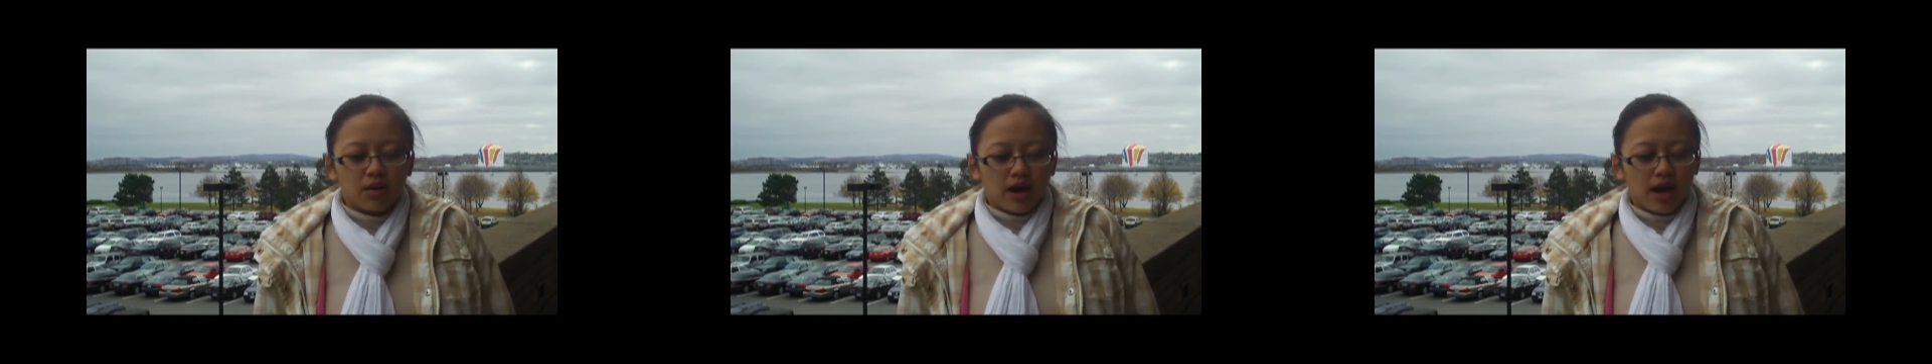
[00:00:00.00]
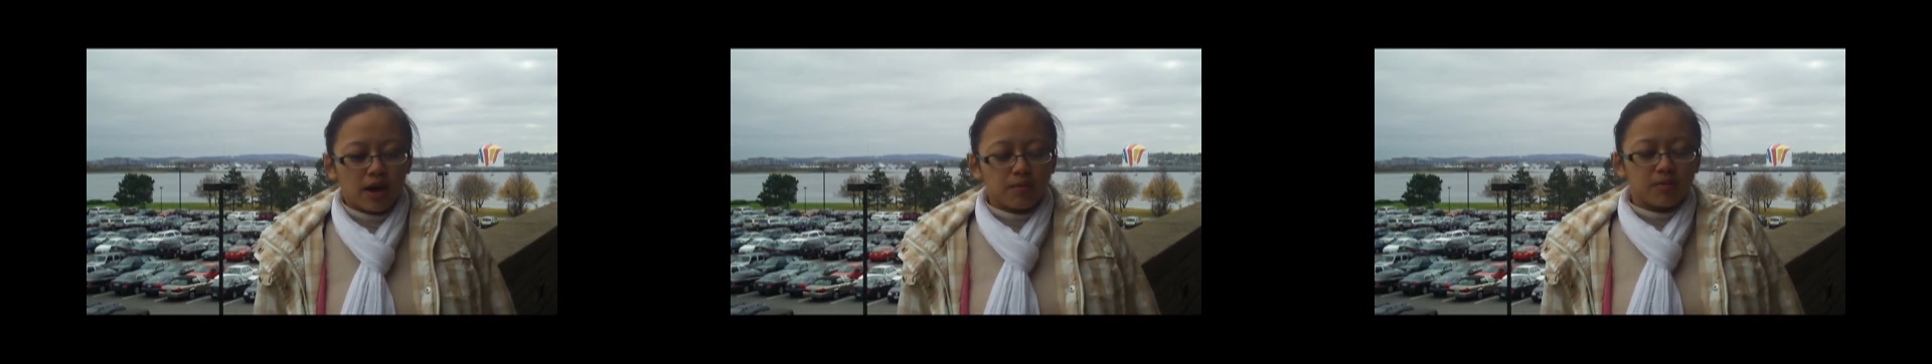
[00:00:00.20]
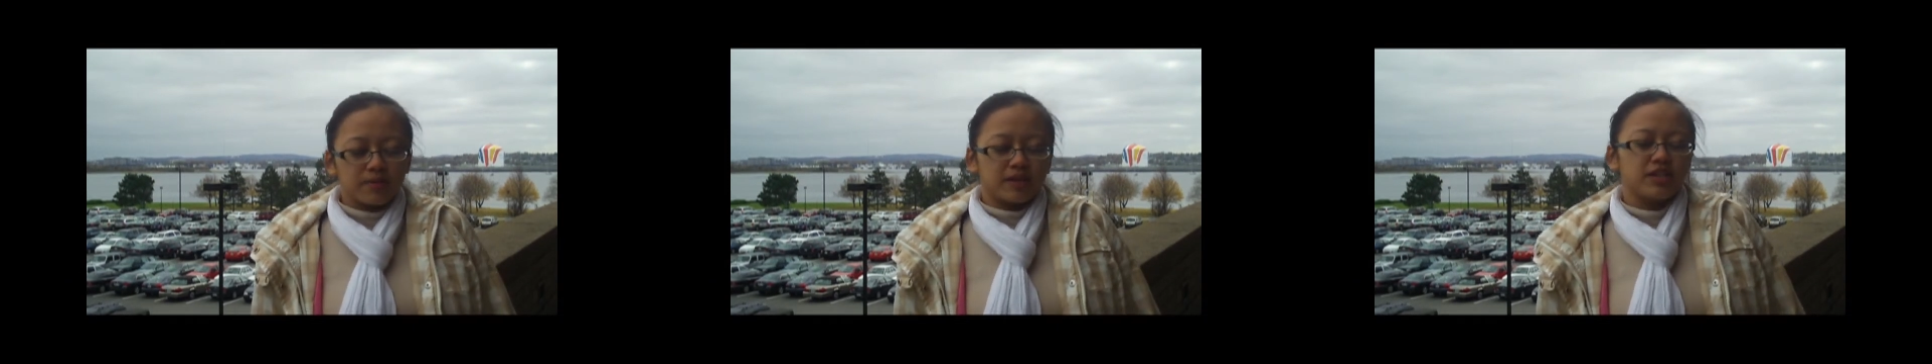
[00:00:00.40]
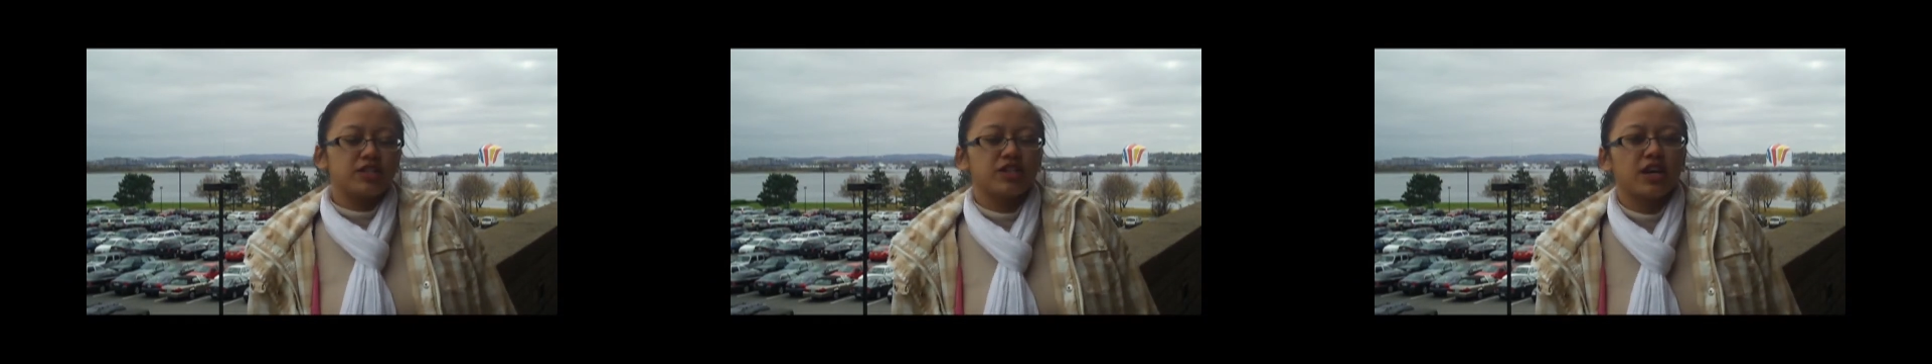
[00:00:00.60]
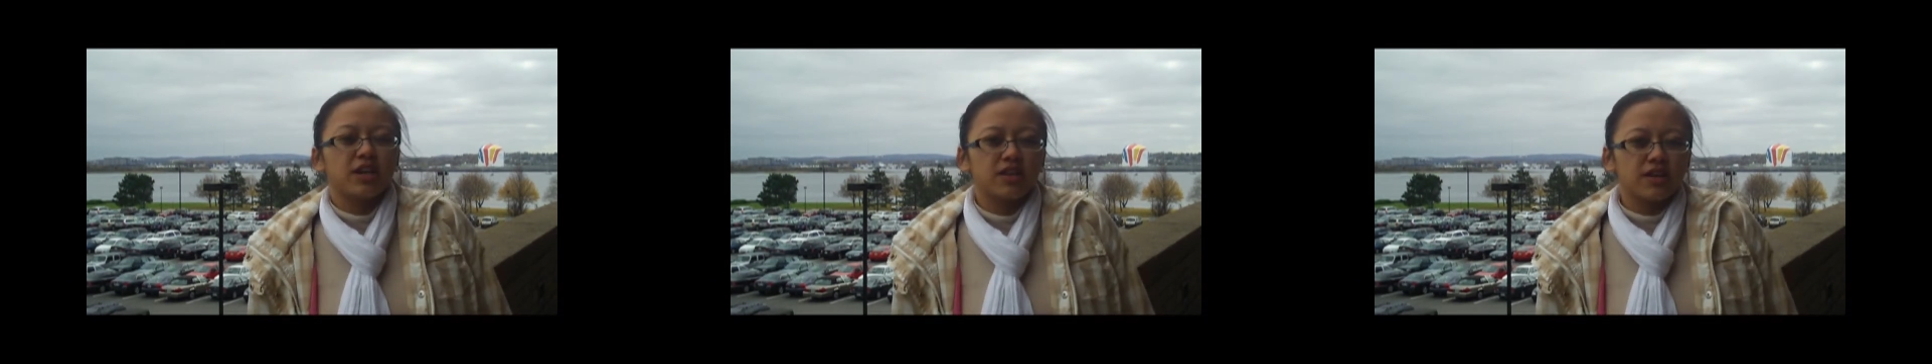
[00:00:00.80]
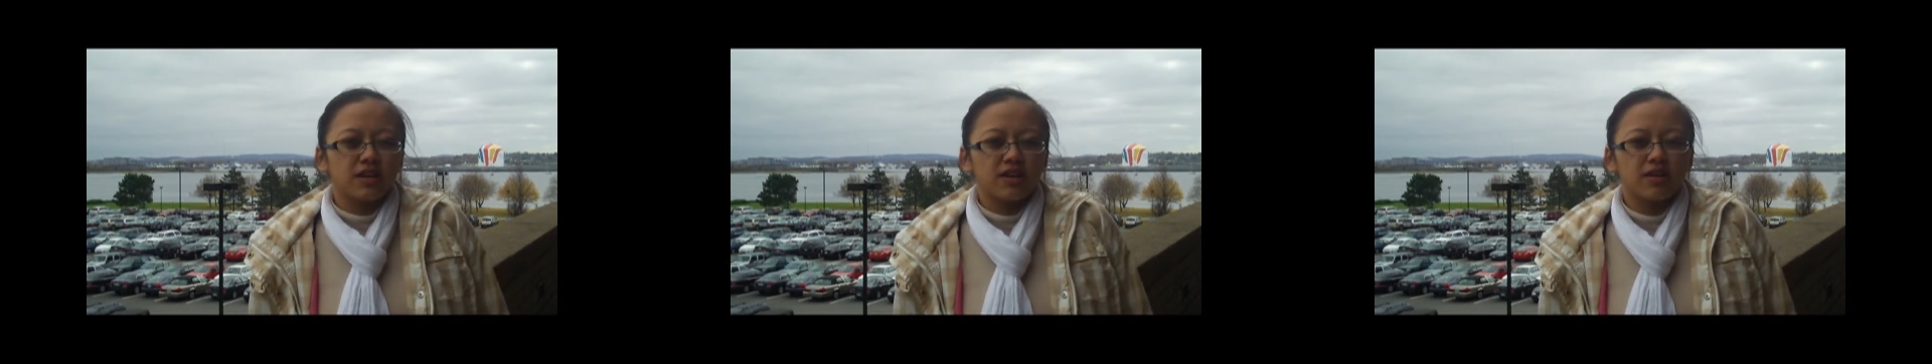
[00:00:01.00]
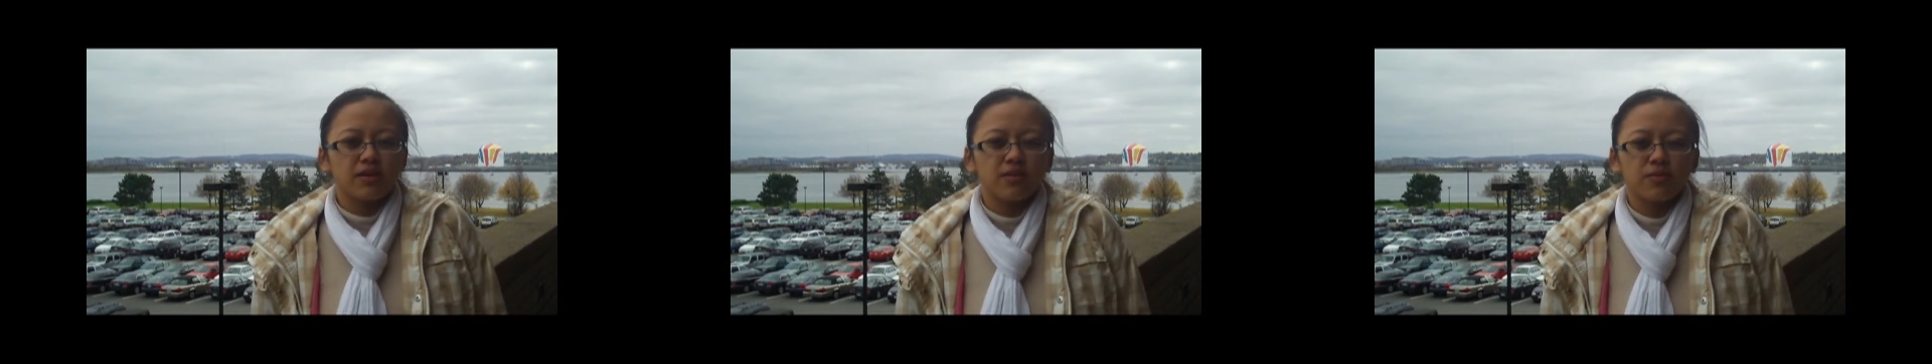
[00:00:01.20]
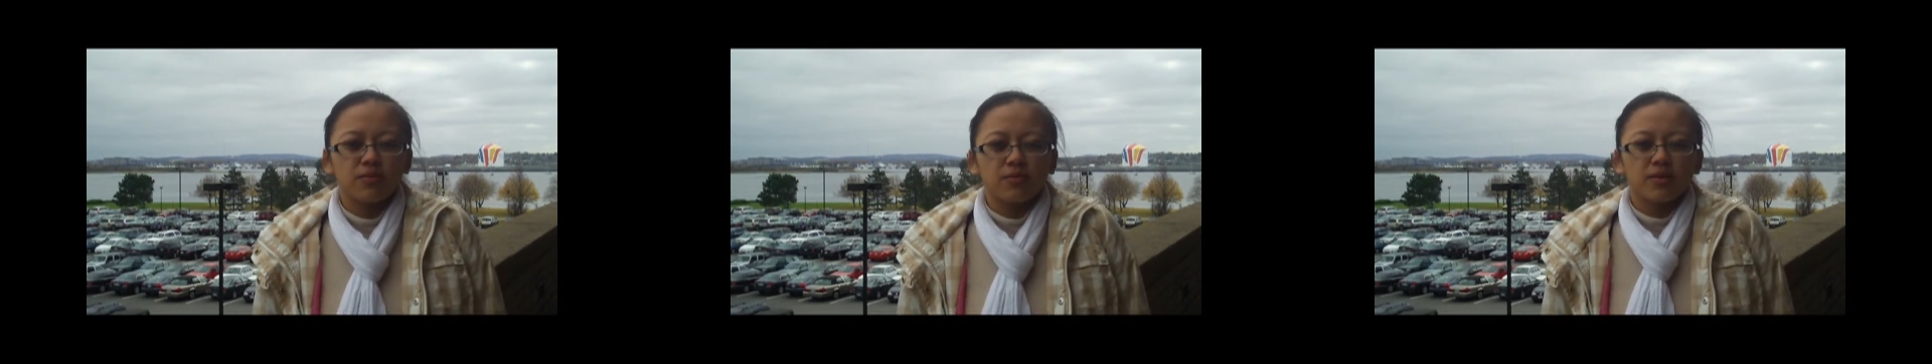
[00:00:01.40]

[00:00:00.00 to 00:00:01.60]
help each other